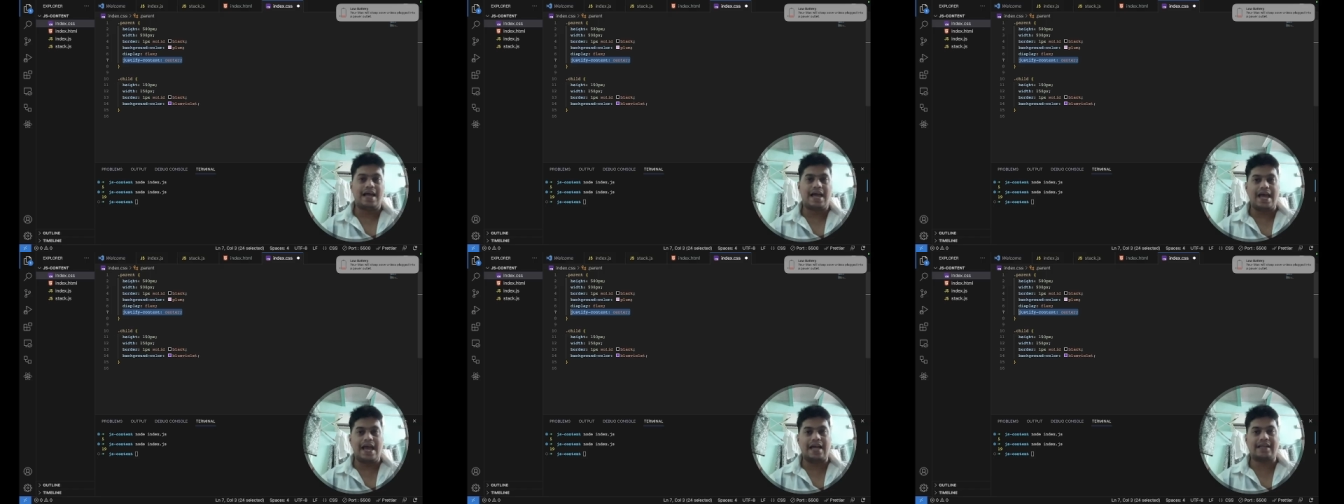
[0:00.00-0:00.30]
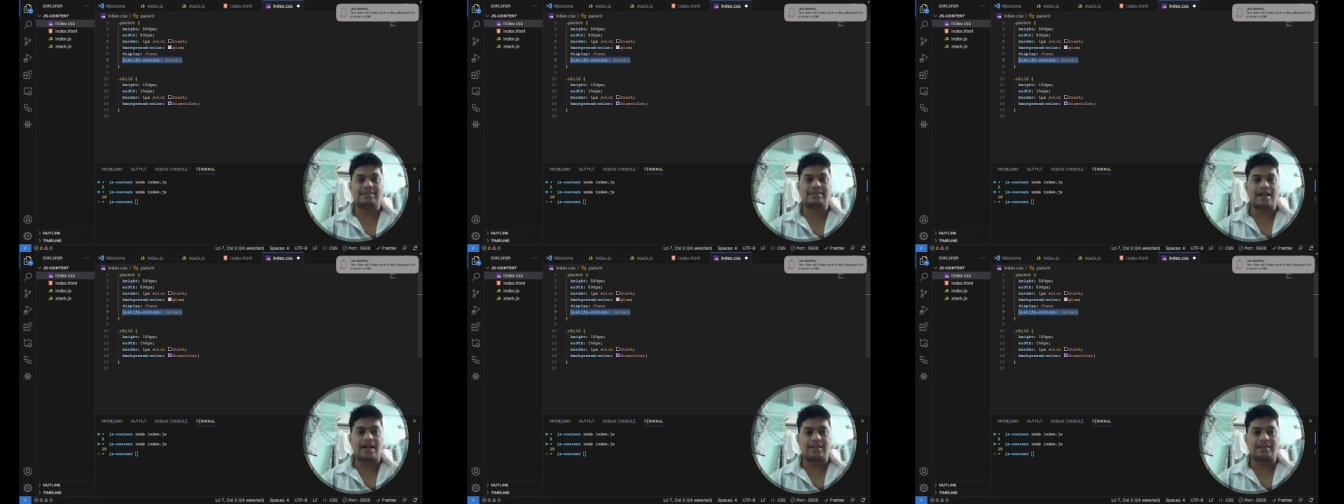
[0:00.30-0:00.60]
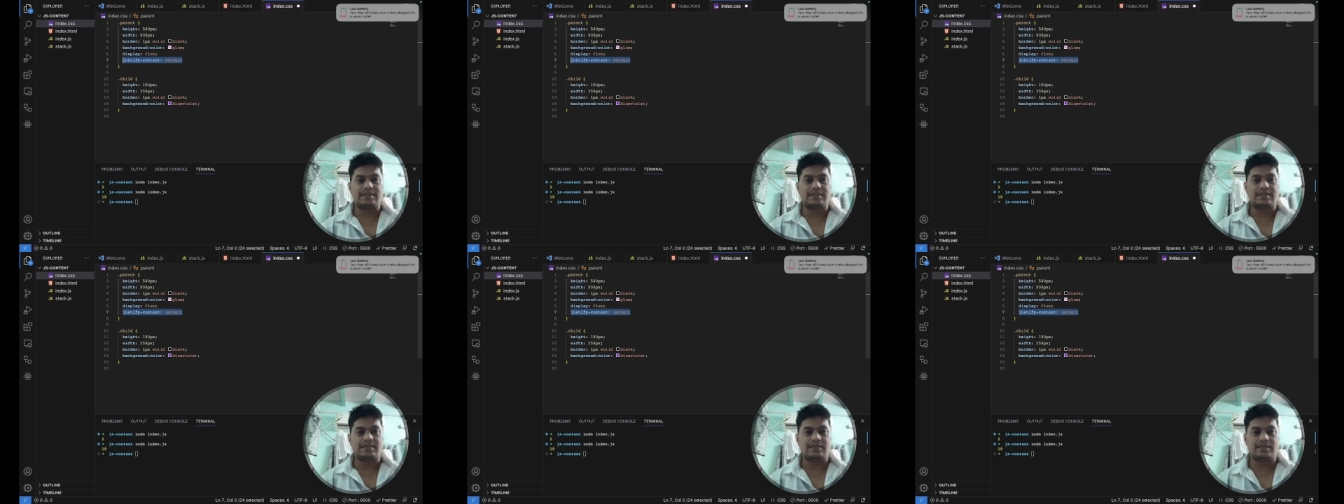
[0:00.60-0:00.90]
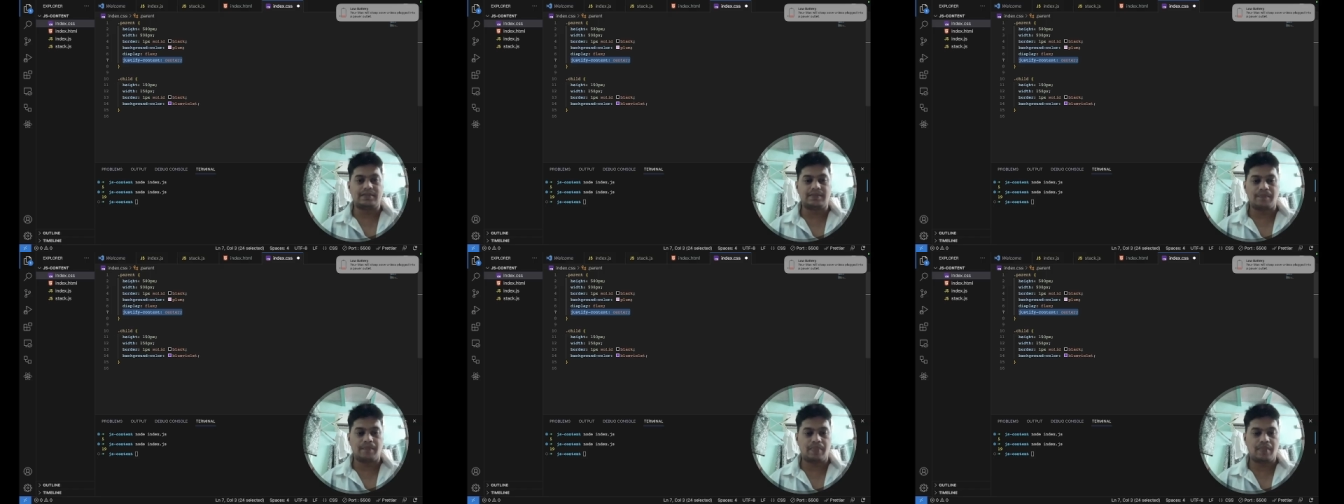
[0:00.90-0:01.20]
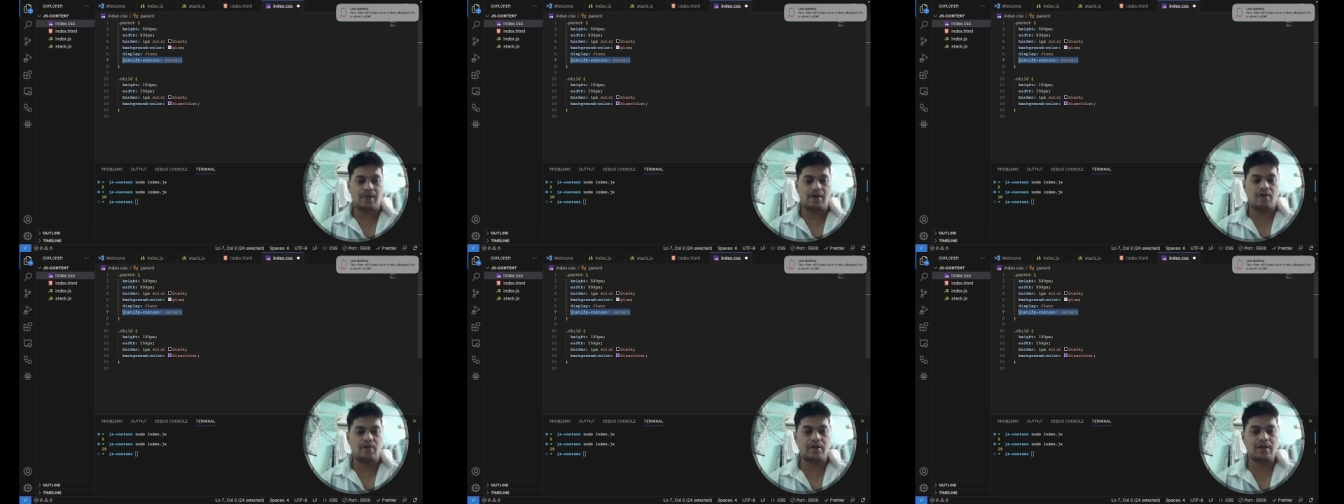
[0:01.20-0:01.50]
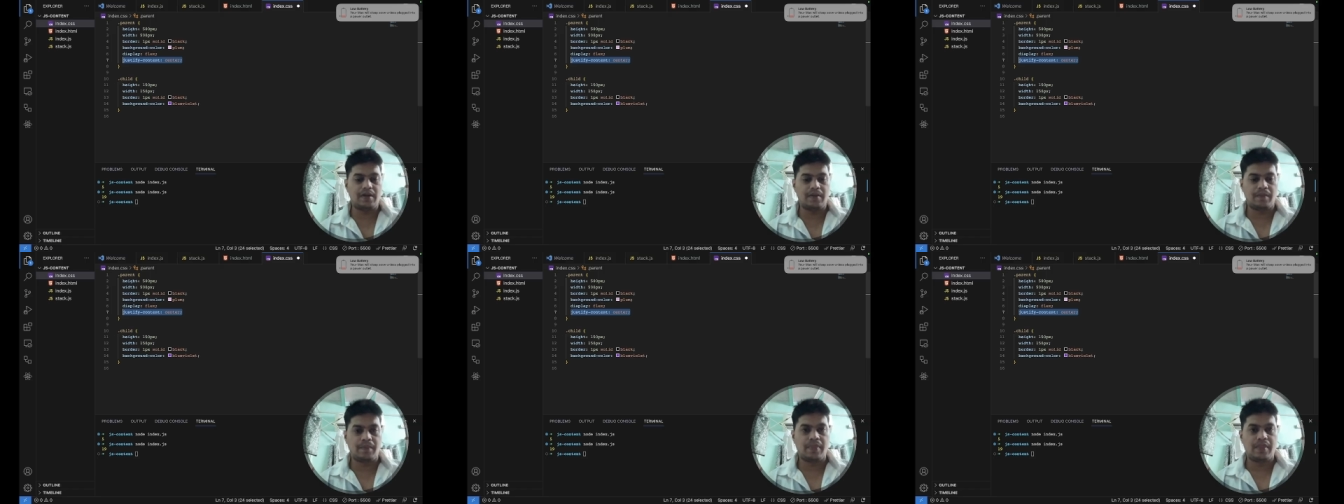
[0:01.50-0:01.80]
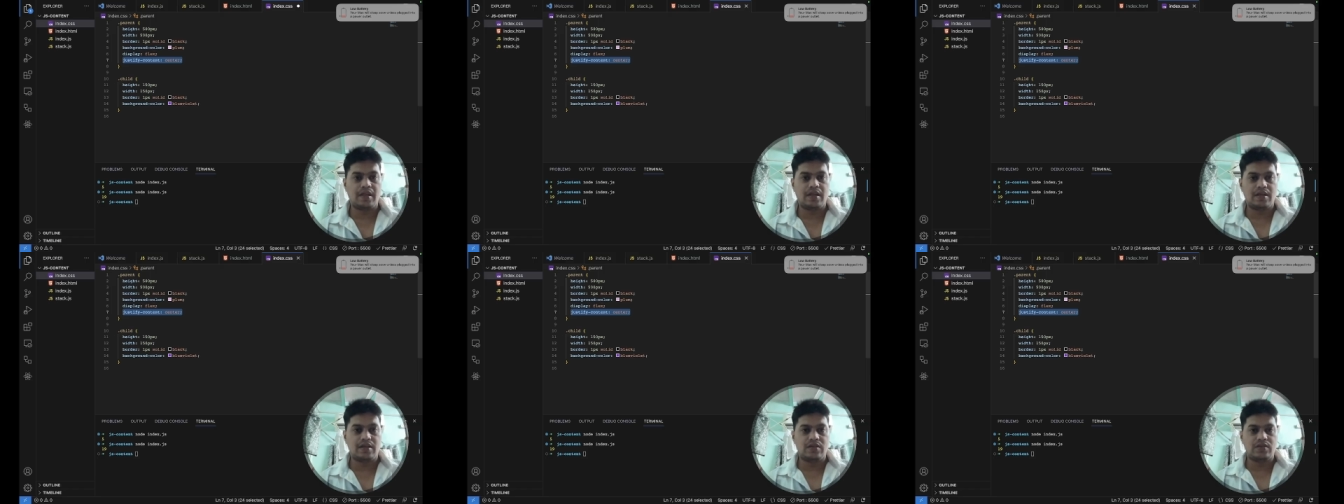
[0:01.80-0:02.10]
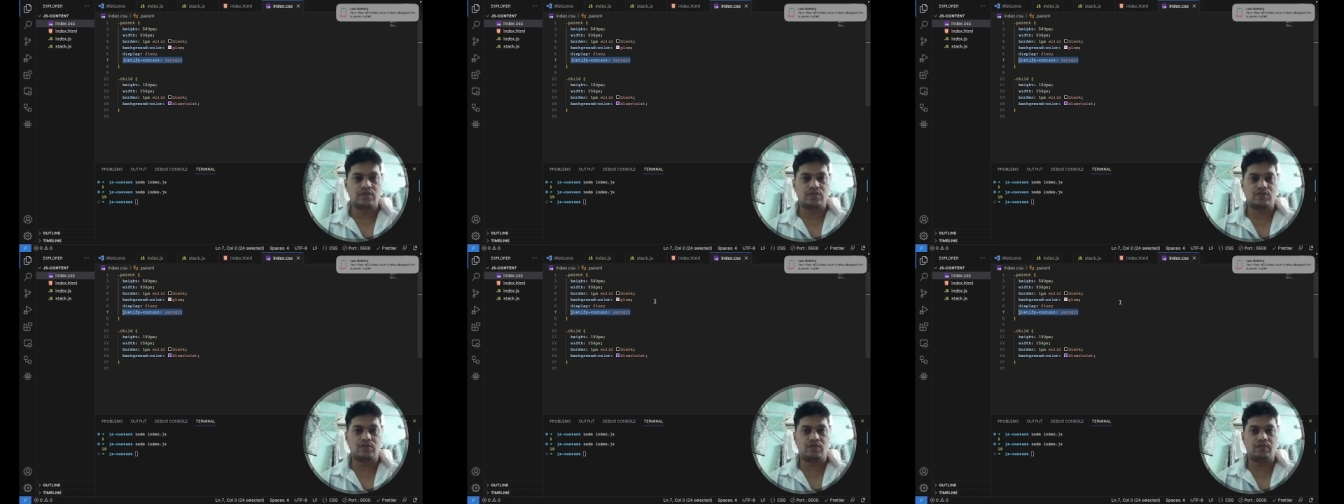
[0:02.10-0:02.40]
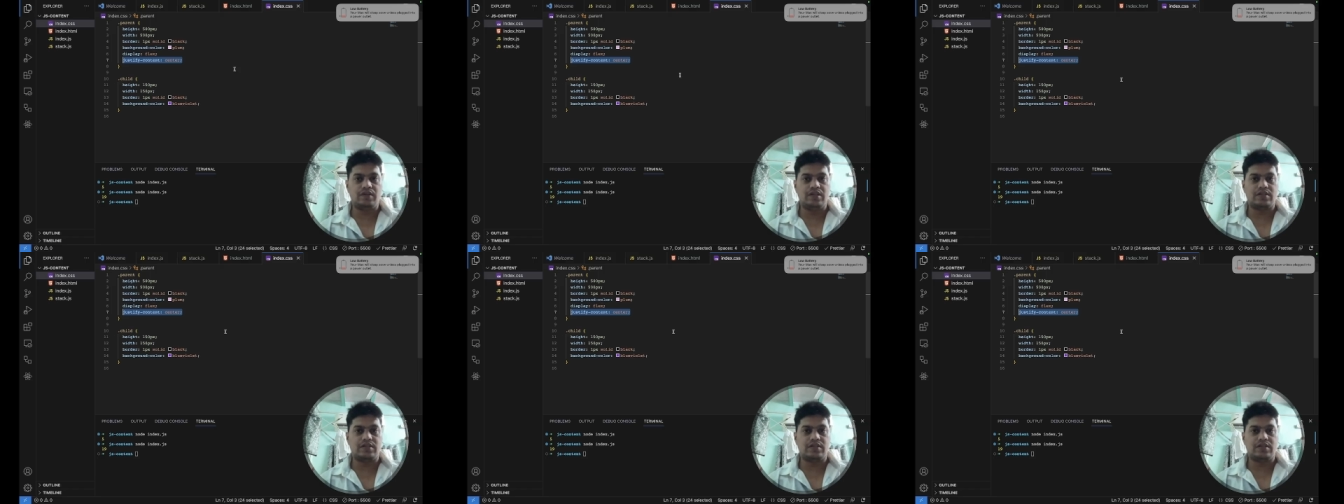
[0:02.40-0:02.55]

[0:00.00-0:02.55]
x-axis. Okay, so we'll